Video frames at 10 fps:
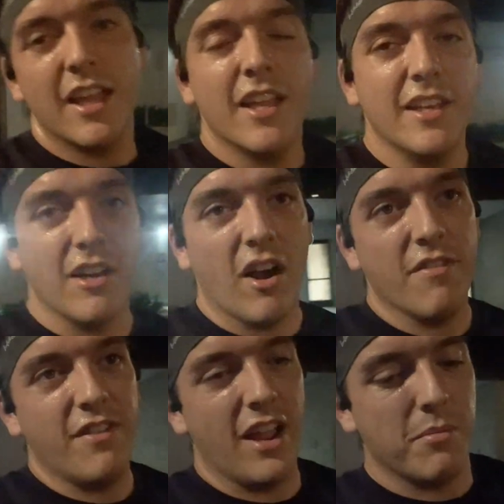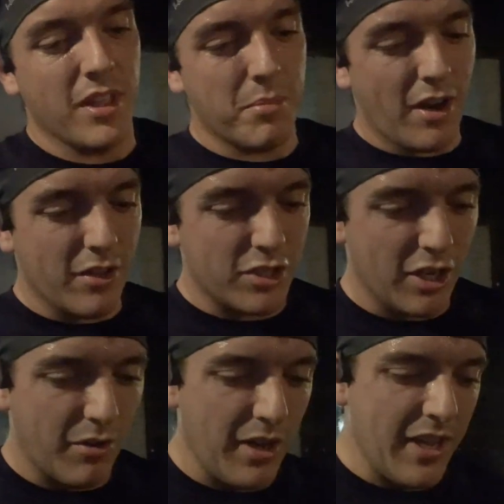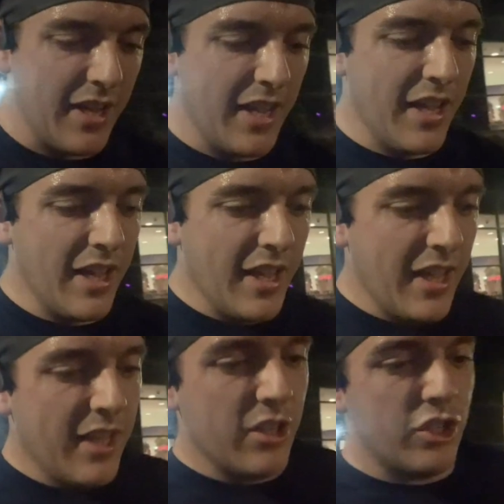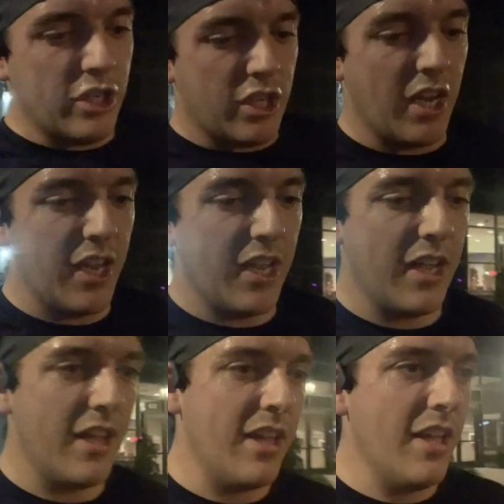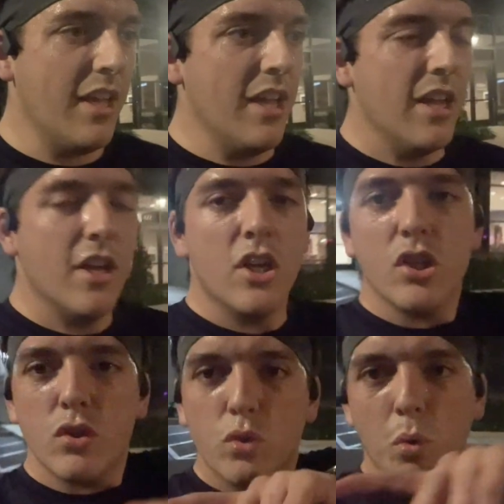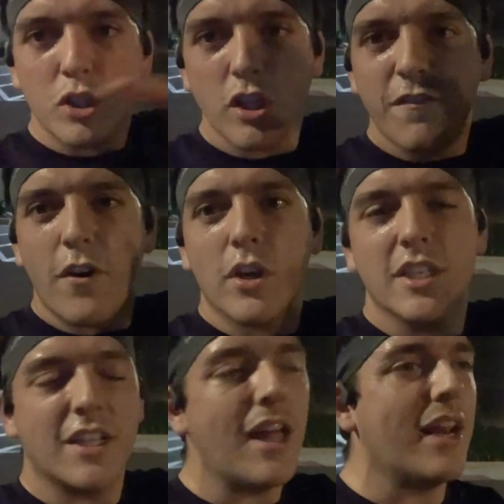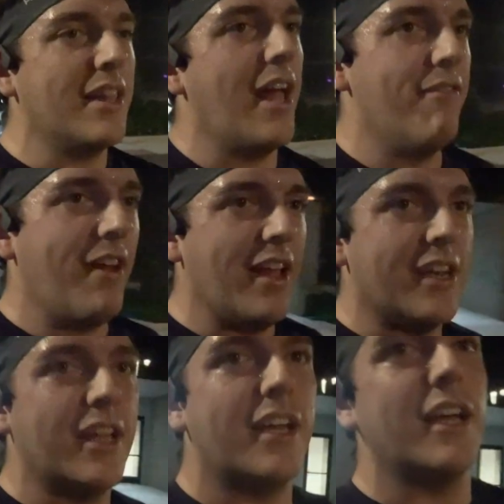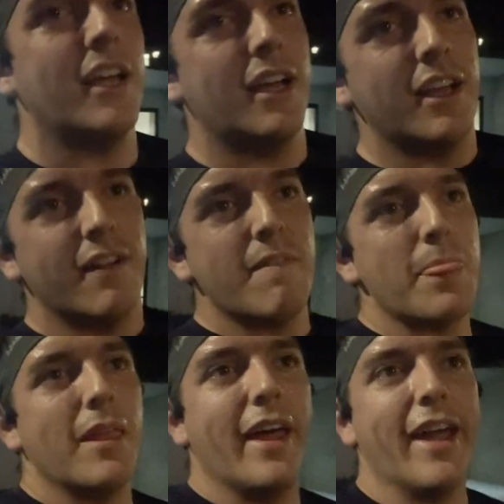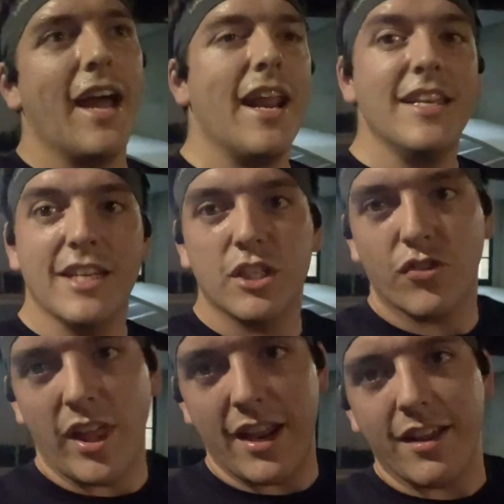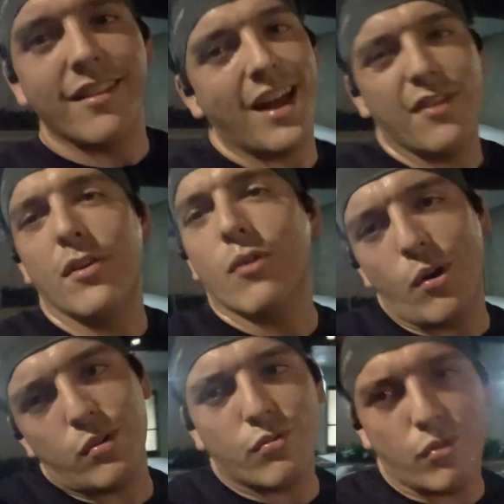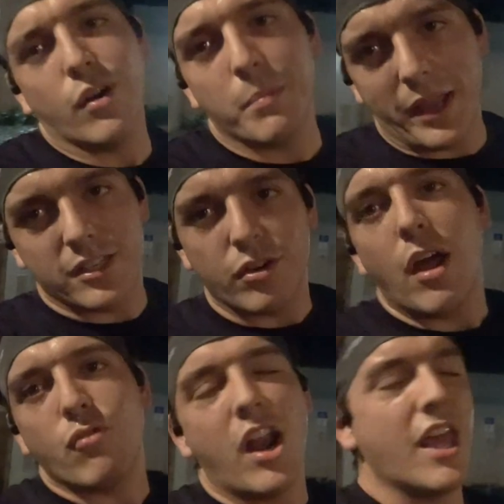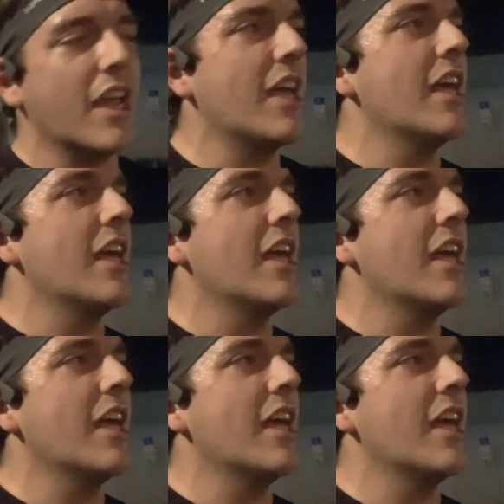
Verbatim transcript: near our family, but also just switching the focus a lot in life. And I got ideas for that. A lot of it wrote based around running.